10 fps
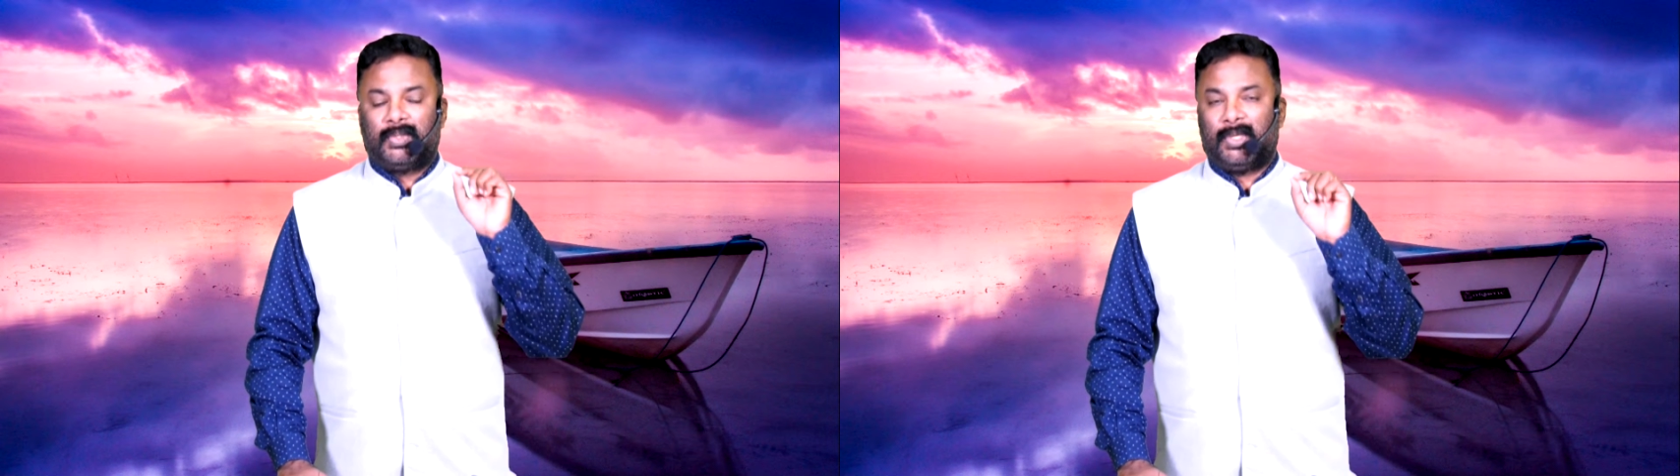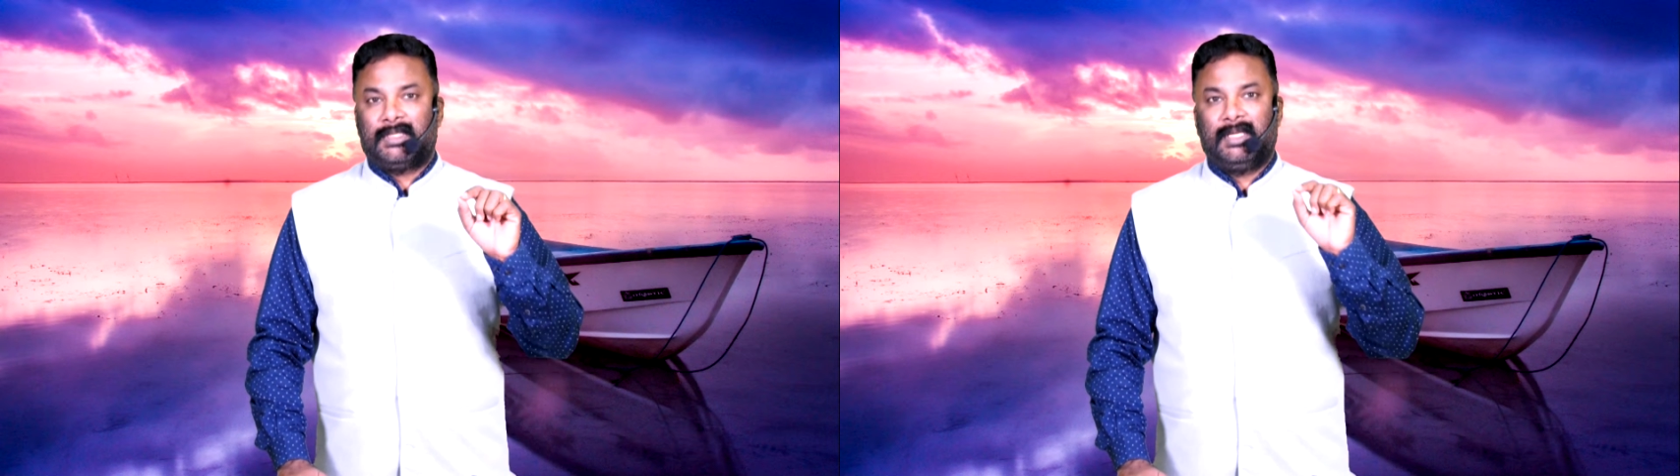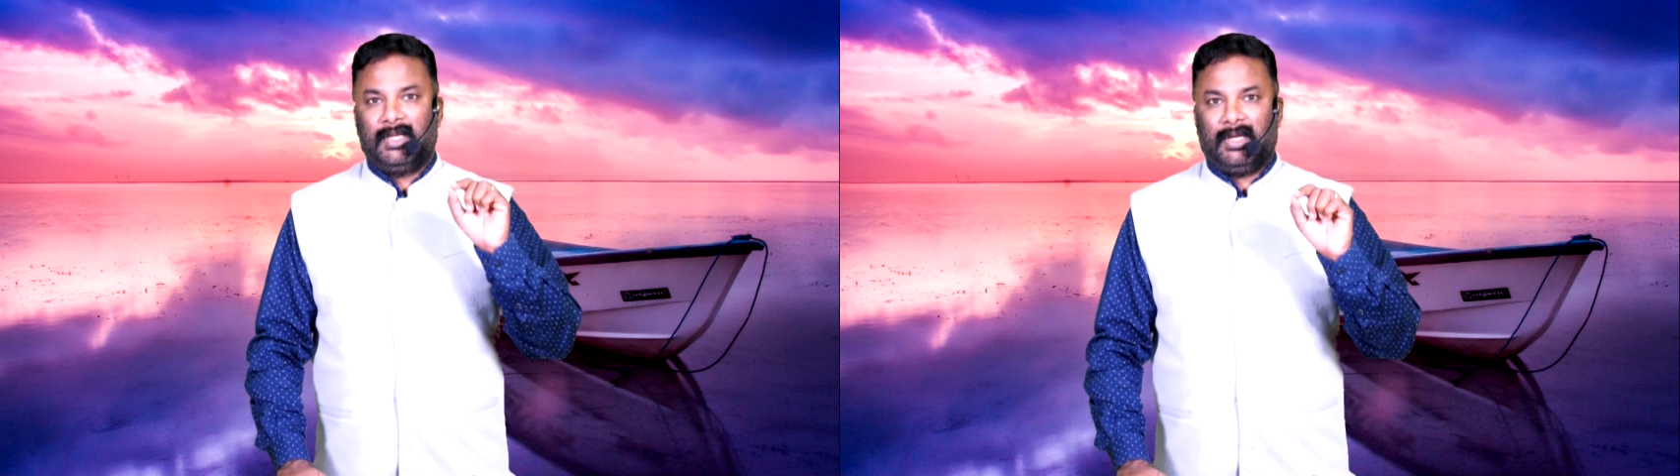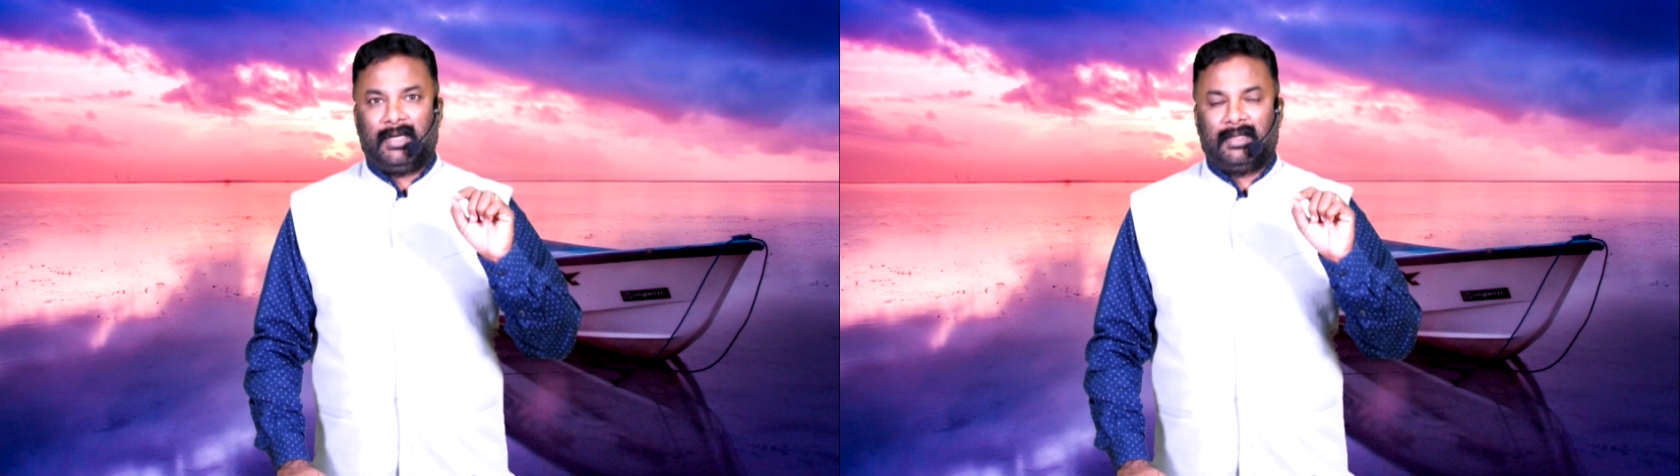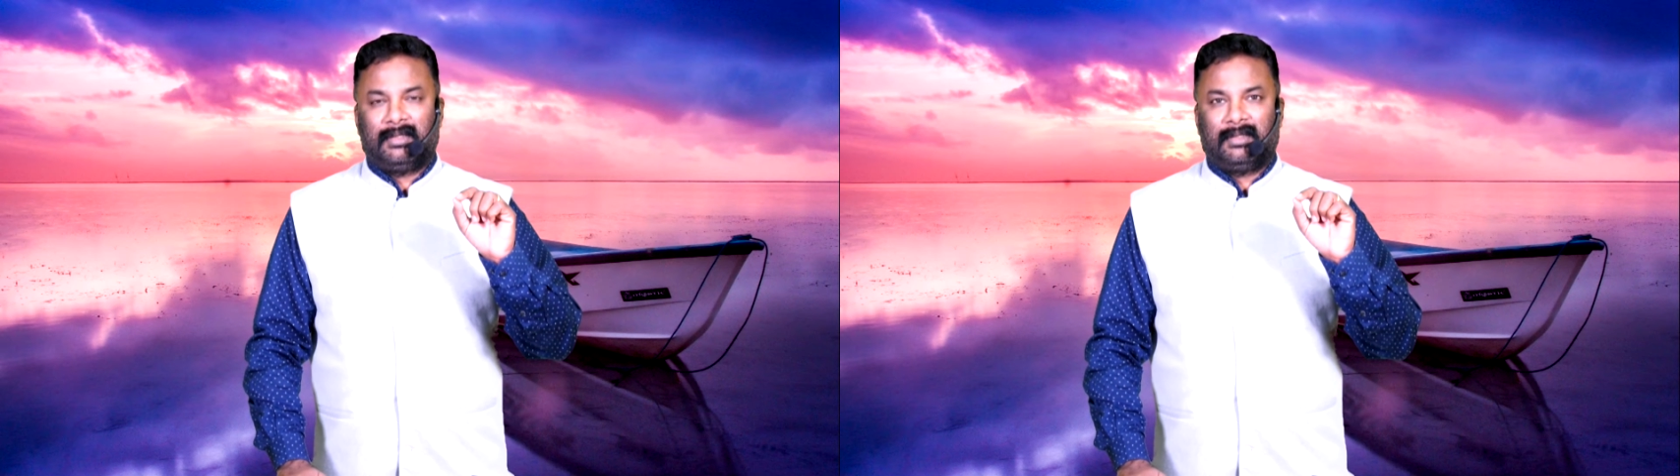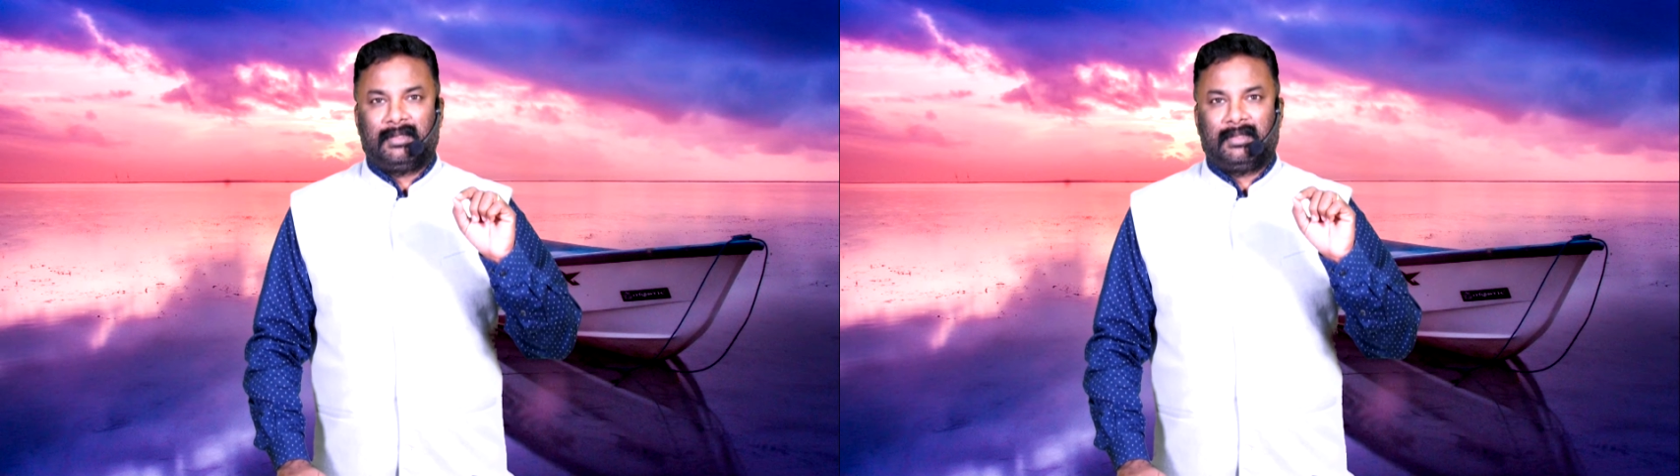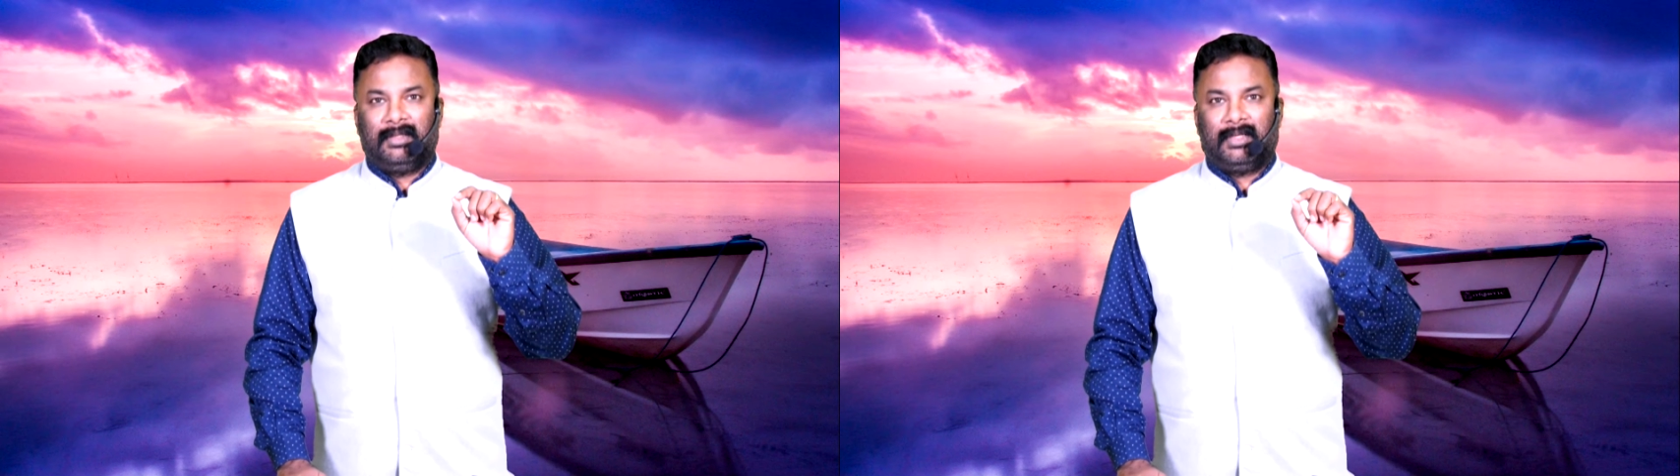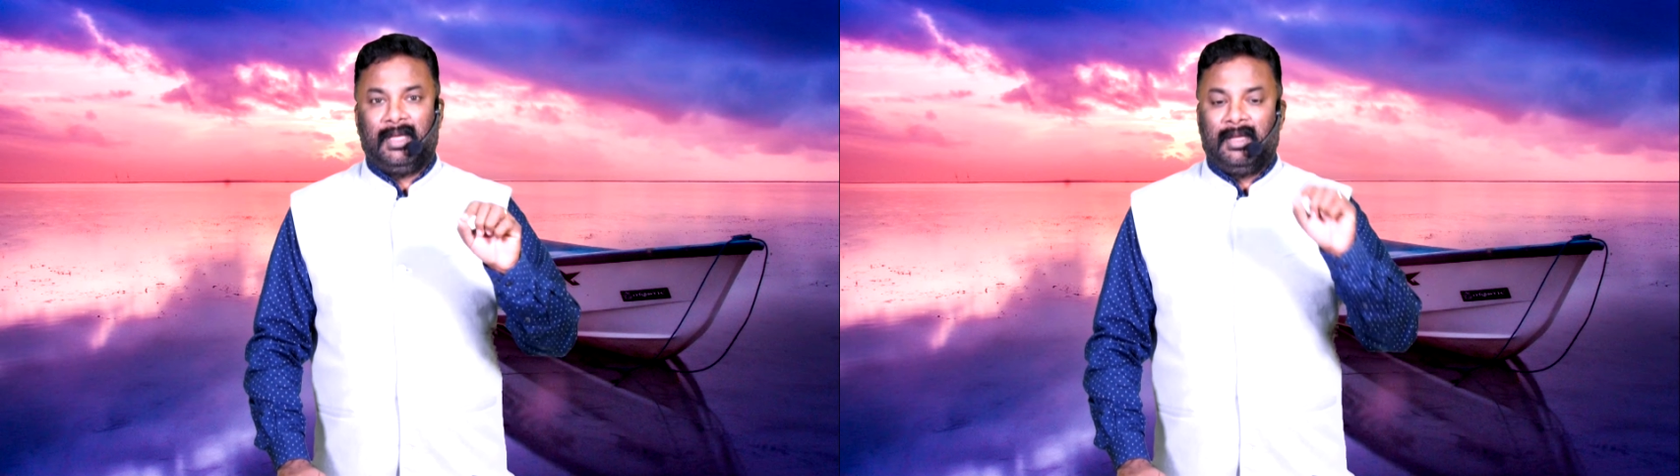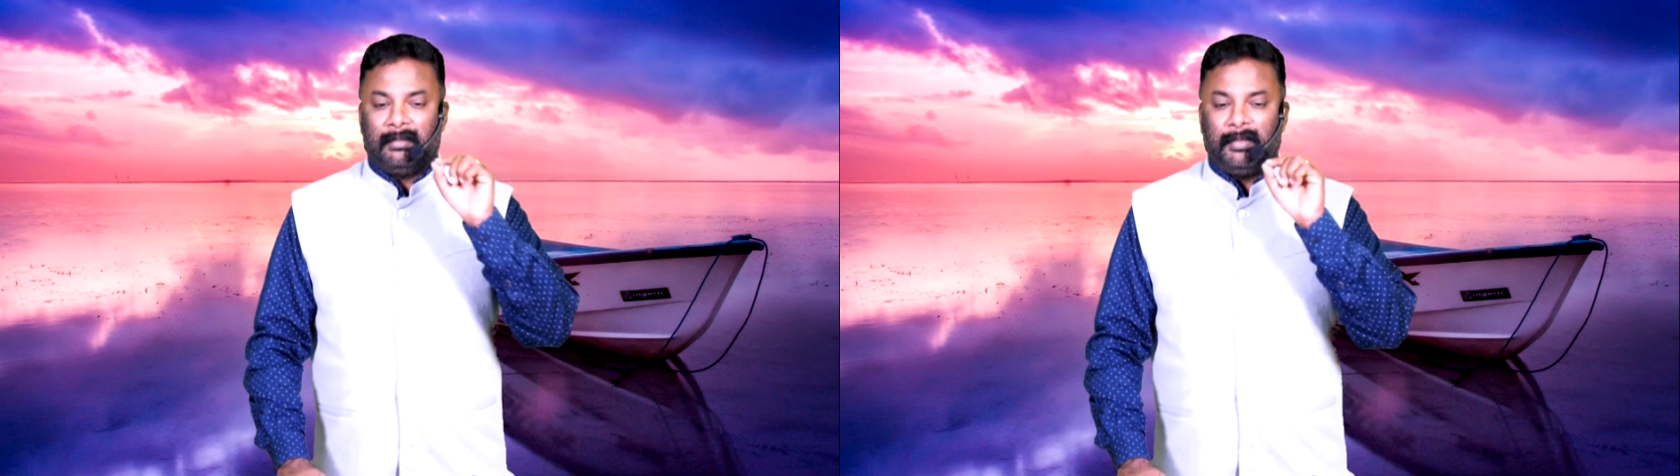Trusting God. Okay,